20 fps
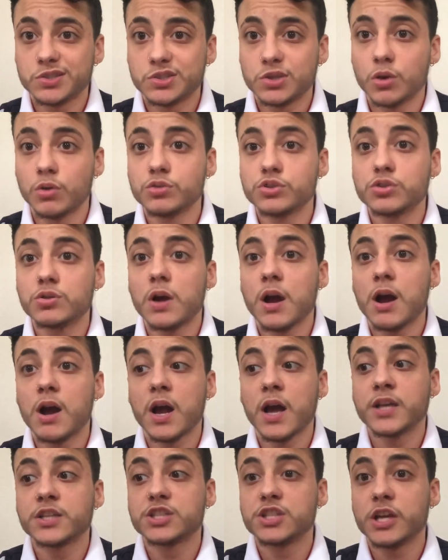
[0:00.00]
told you how
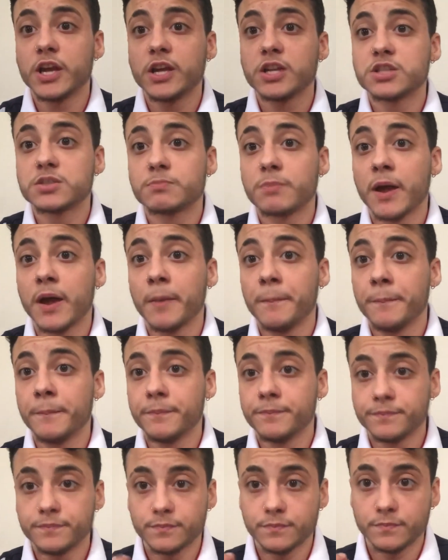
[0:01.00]
I changed my
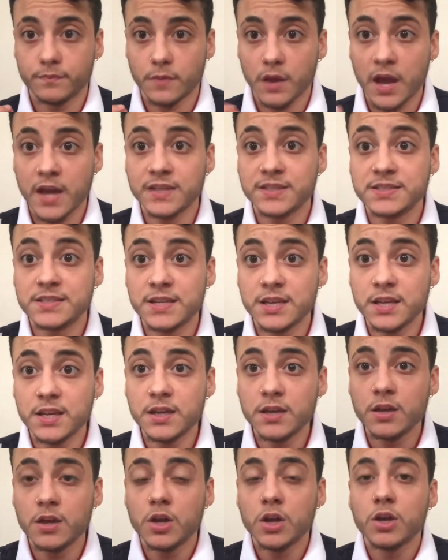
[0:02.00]

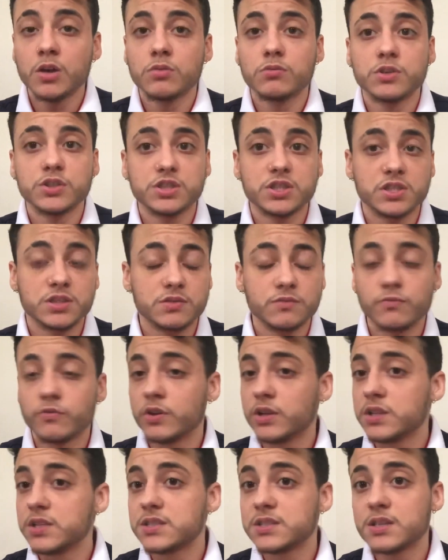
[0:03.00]
ID, which is
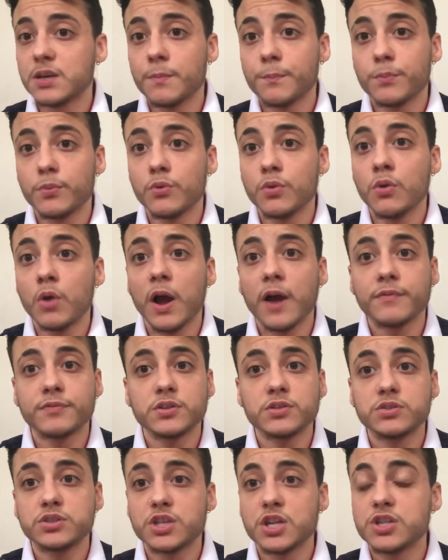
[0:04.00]
really simple.
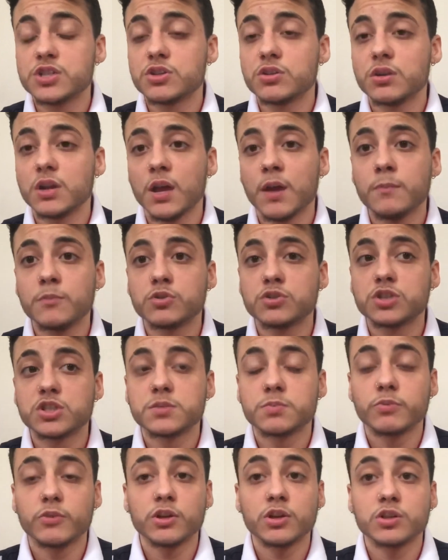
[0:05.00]
After you change your name, you
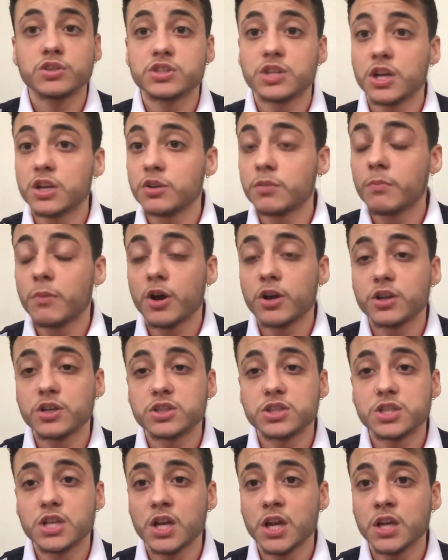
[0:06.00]
just bring your gender marker
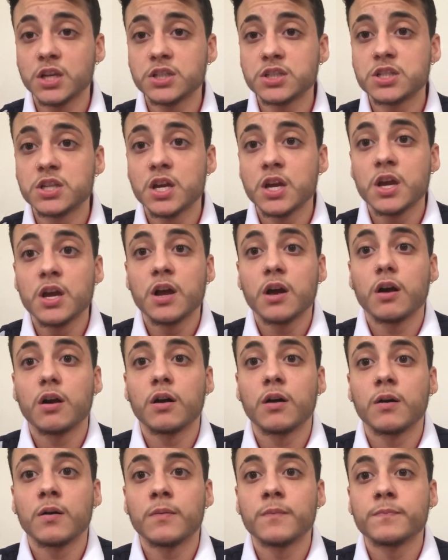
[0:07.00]
change,
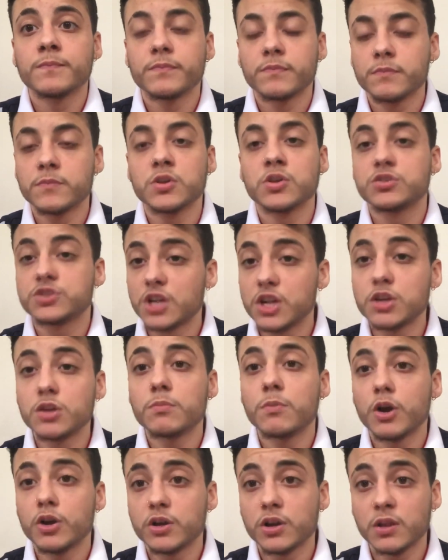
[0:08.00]
your gender
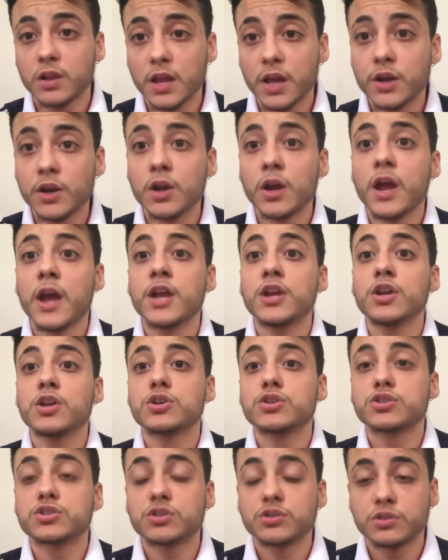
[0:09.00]
marker letter, and
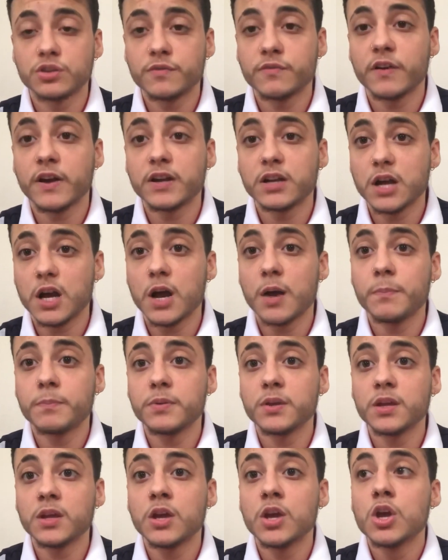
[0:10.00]
your certified
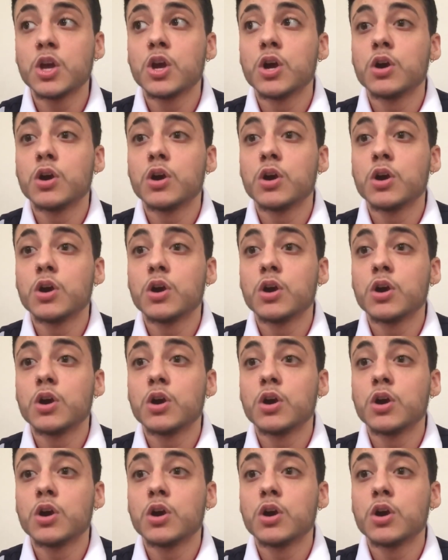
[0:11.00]
copy